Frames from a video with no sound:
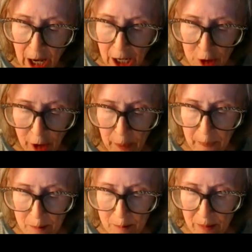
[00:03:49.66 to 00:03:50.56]
I taught
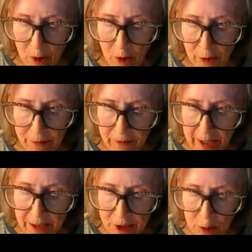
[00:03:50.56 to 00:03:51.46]
them all the
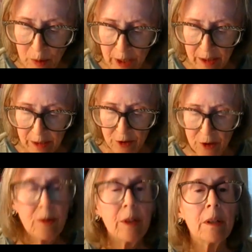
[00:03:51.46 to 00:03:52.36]
fancy ways
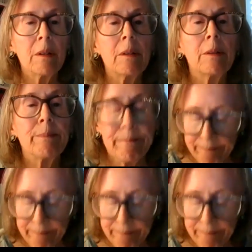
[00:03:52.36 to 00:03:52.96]
to kill.